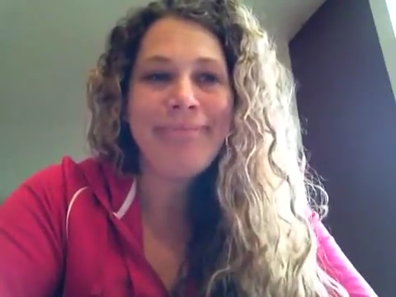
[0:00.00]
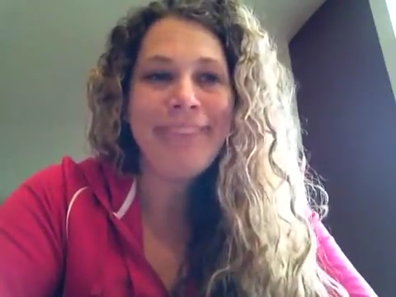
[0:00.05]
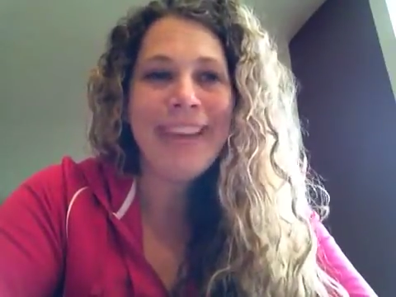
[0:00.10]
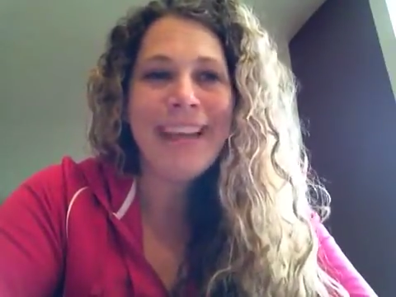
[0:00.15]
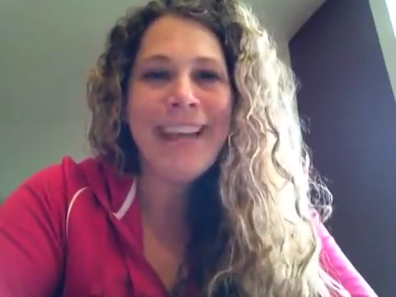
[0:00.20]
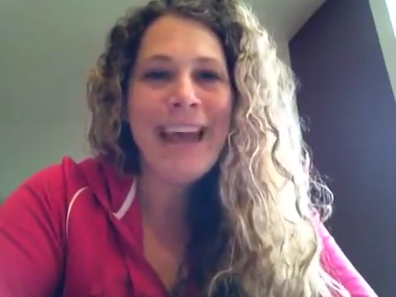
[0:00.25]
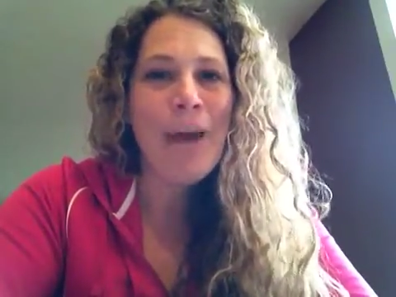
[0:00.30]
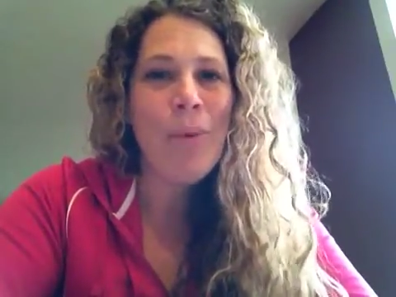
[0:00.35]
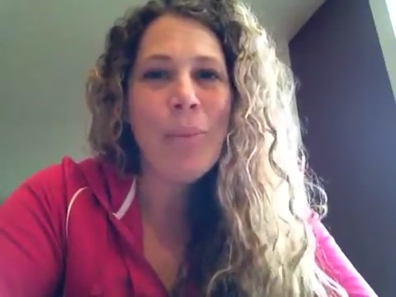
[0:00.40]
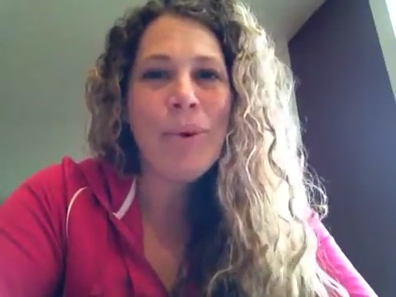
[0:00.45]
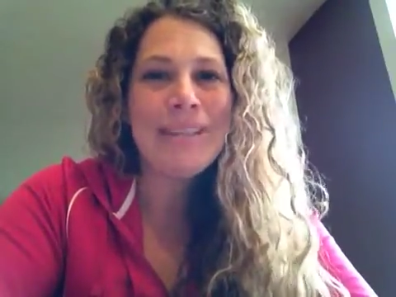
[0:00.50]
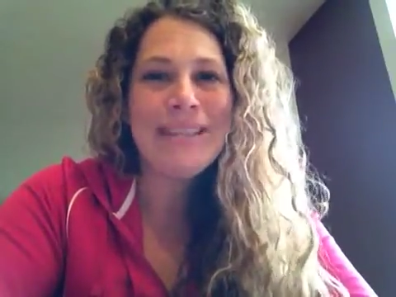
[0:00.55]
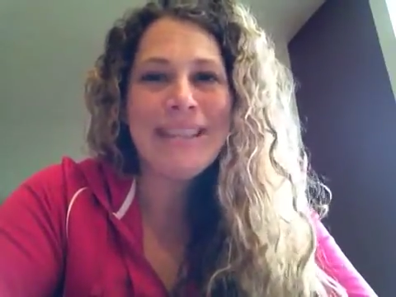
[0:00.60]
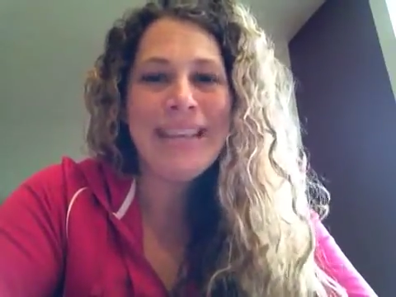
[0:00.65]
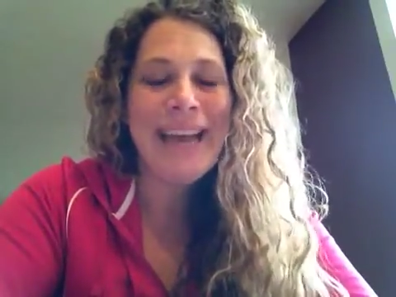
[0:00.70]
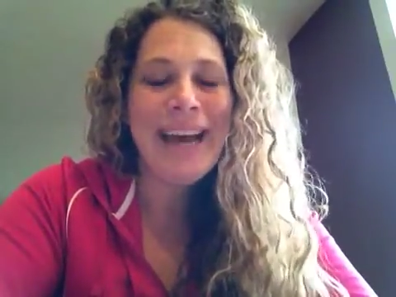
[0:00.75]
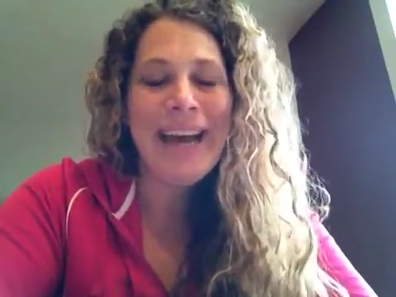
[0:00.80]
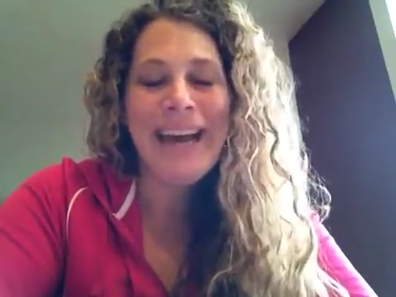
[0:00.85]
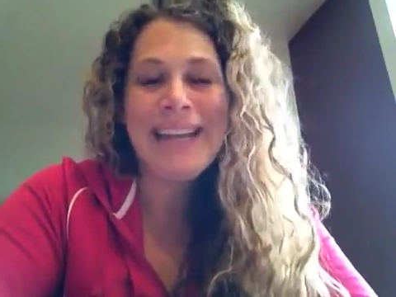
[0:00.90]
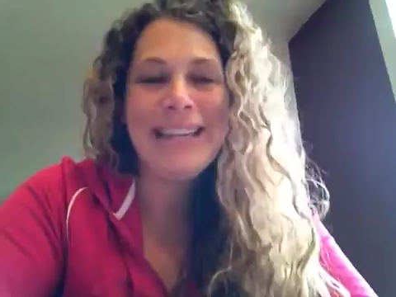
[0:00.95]
And I was
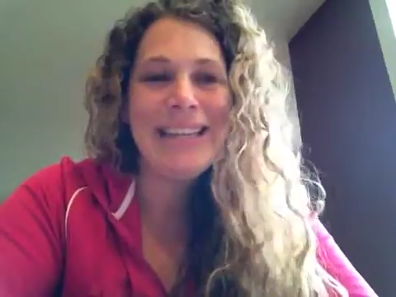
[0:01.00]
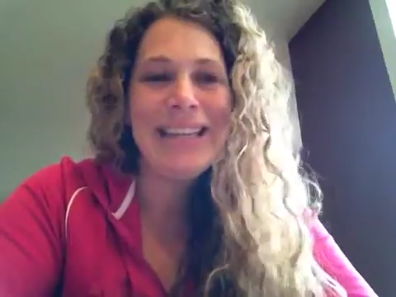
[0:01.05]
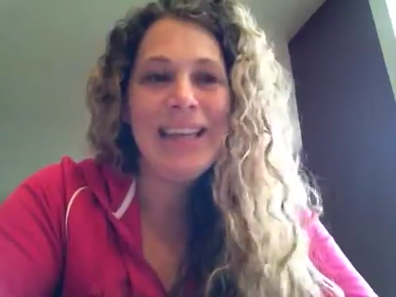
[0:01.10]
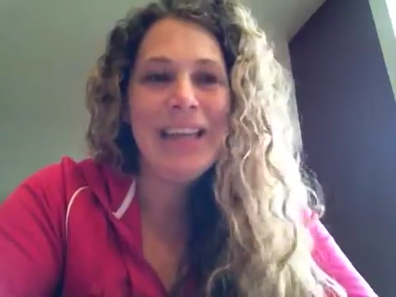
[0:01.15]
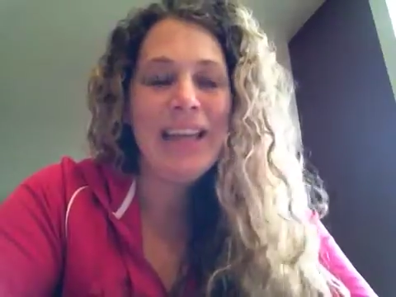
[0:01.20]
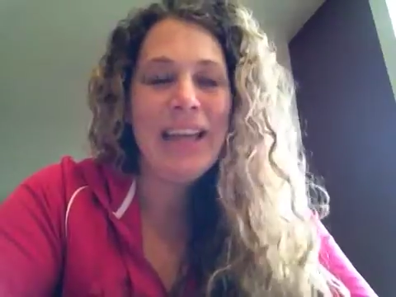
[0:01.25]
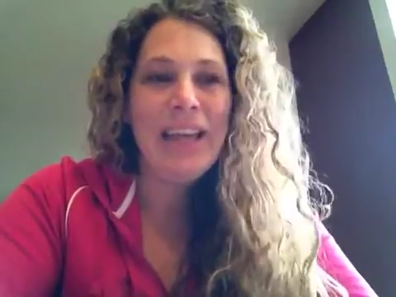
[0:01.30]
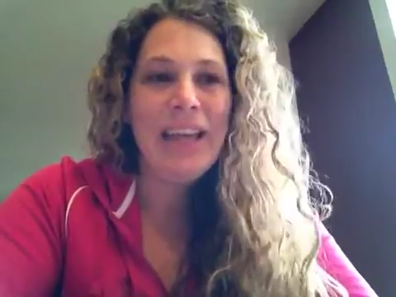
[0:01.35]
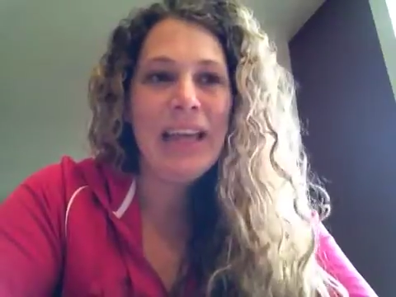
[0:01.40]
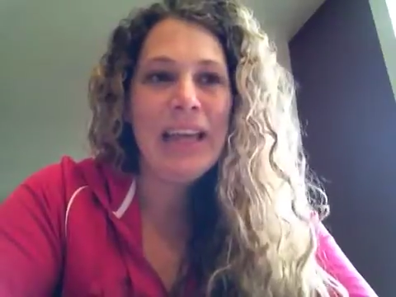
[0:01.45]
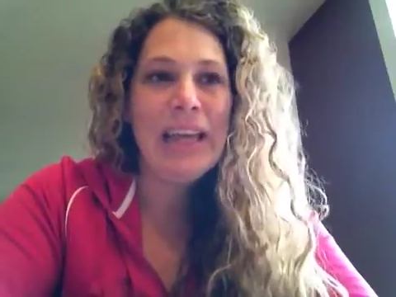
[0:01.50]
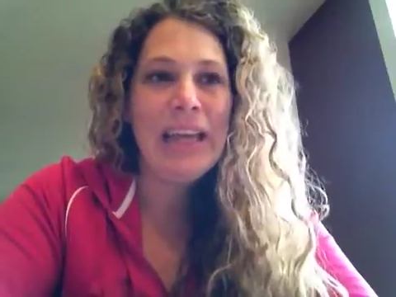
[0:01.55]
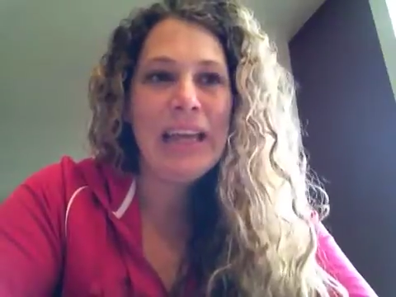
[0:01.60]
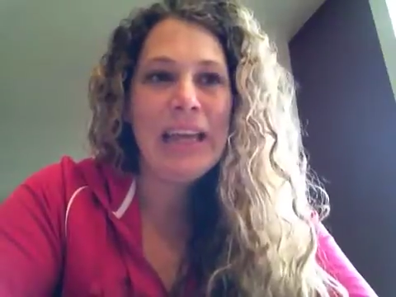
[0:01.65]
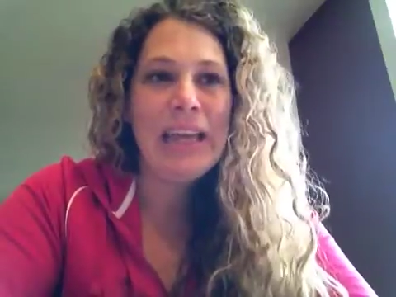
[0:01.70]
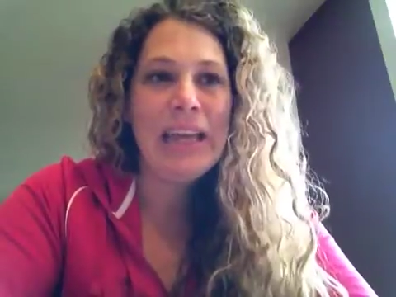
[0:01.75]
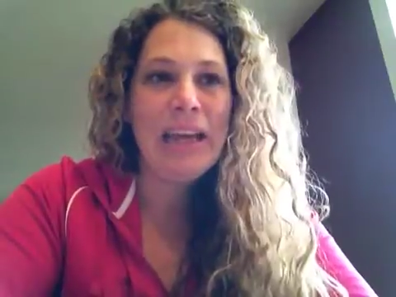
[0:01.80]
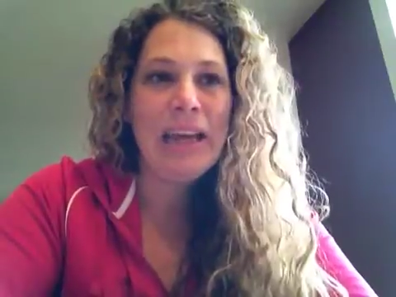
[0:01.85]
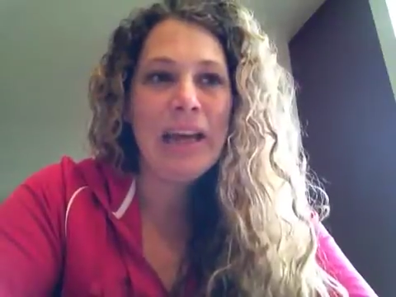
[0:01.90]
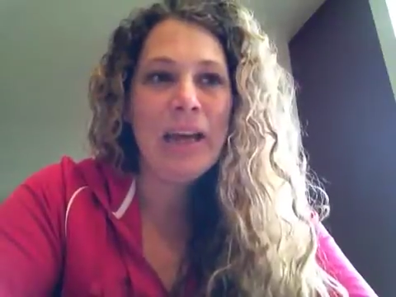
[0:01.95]
not
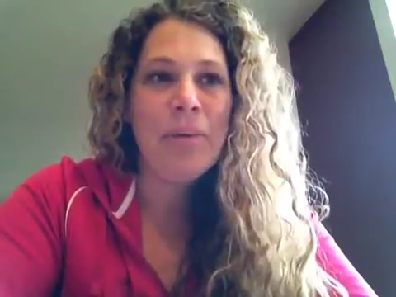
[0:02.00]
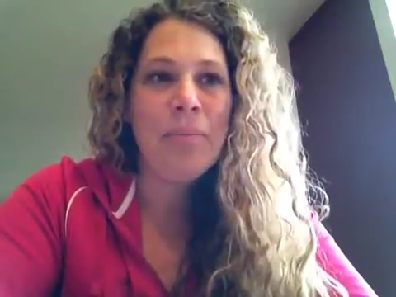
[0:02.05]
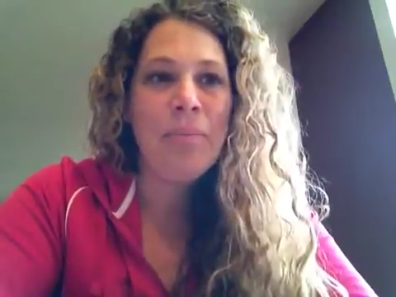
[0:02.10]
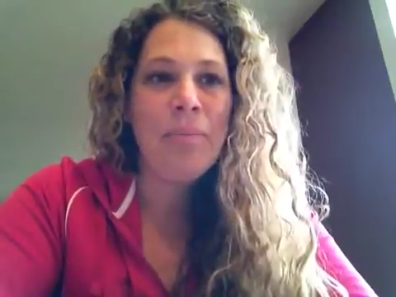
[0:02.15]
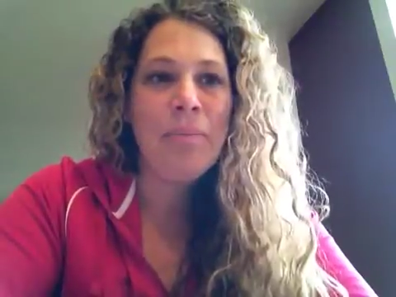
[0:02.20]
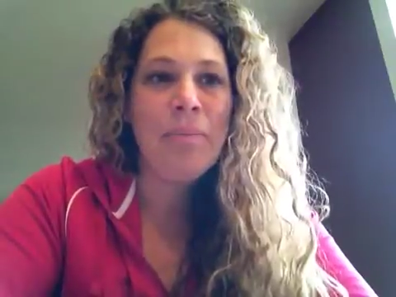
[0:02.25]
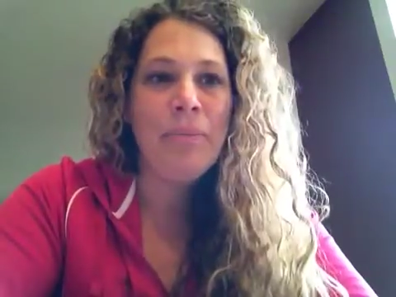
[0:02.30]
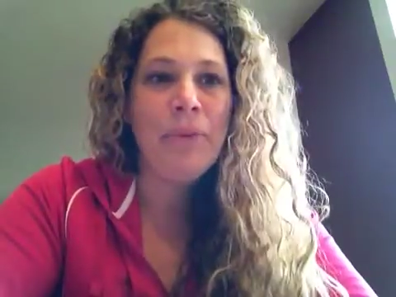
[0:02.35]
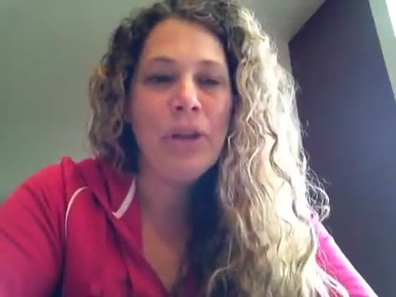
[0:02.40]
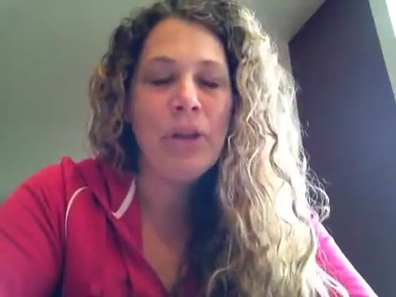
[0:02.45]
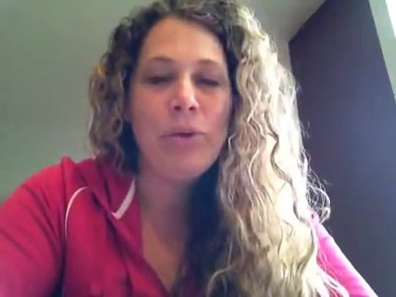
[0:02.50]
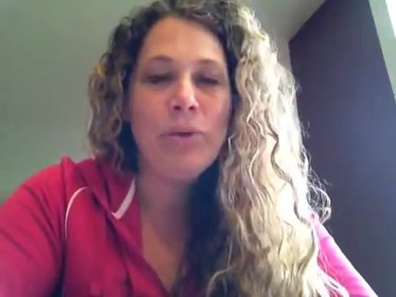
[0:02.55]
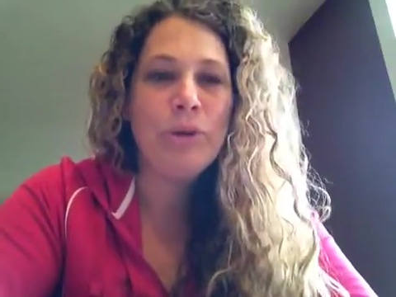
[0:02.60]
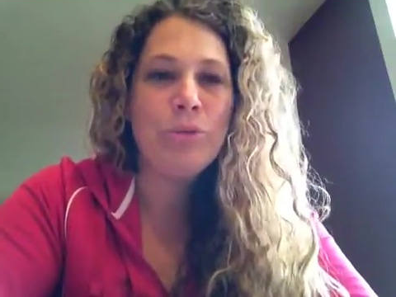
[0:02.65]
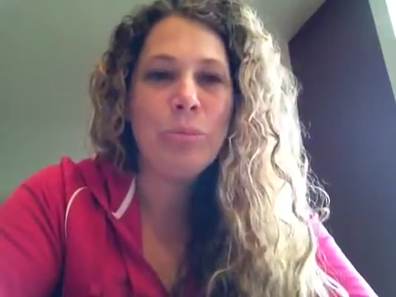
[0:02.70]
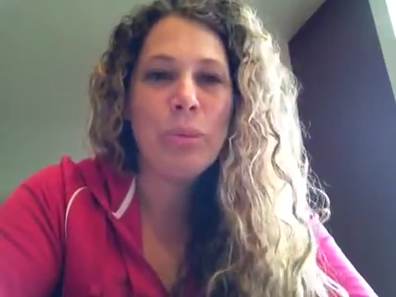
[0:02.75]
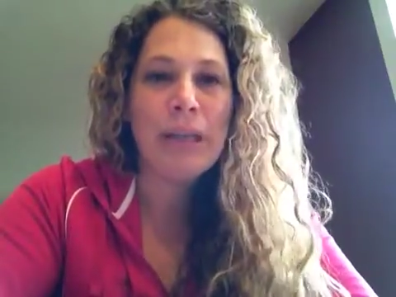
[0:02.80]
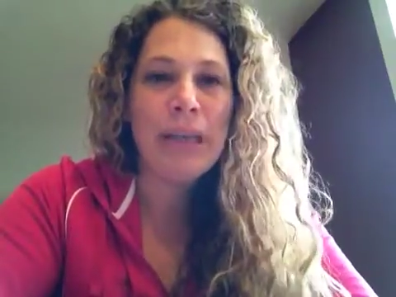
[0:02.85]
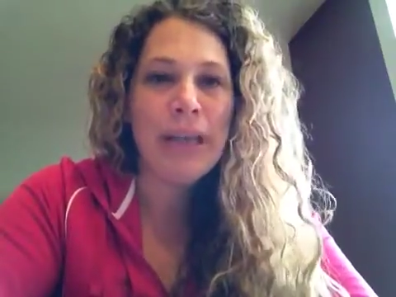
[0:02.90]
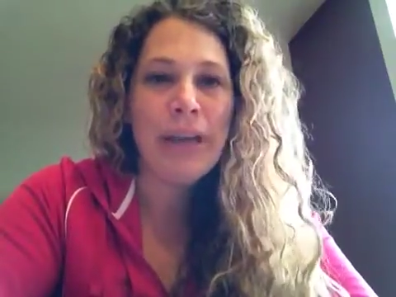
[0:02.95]
a
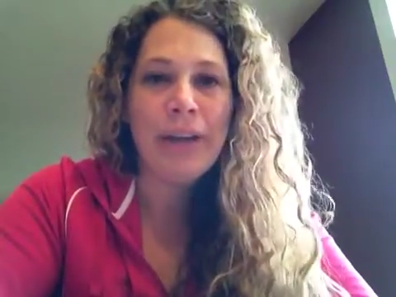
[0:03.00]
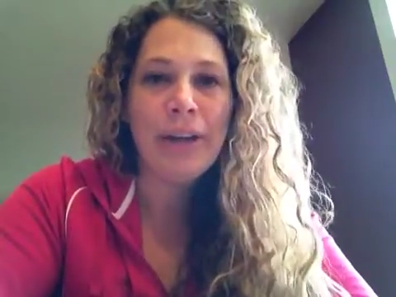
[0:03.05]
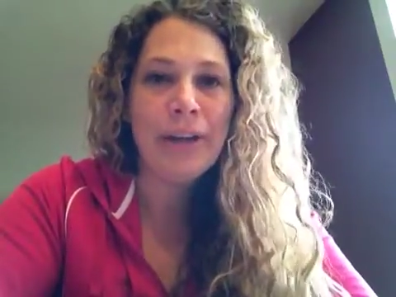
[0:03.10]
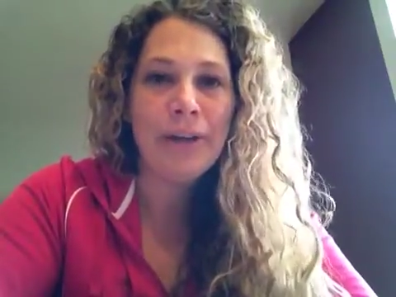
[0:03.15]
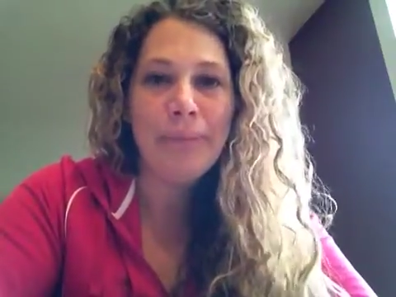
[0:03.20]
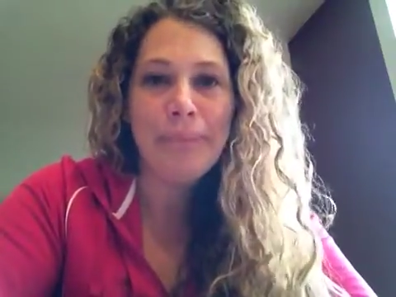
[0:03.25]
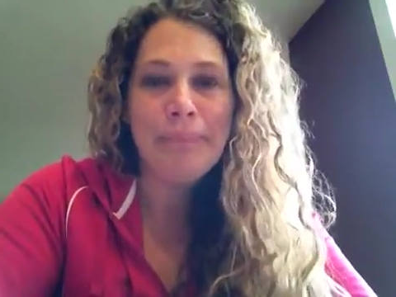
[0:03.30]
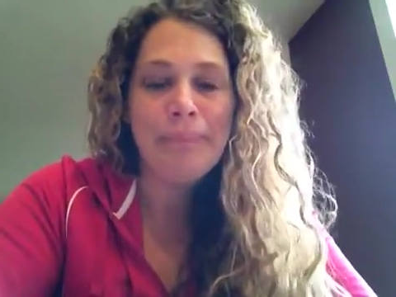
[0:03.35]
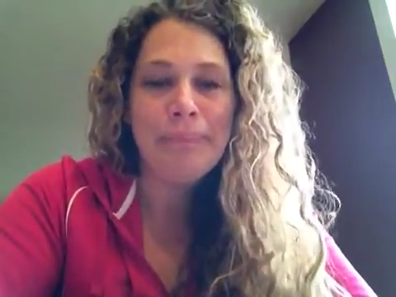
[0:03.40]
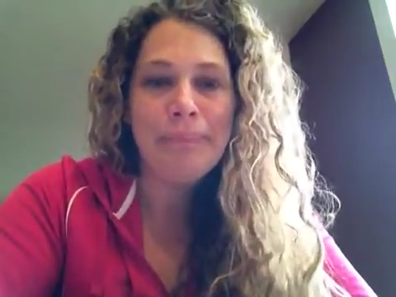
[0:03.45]
huge player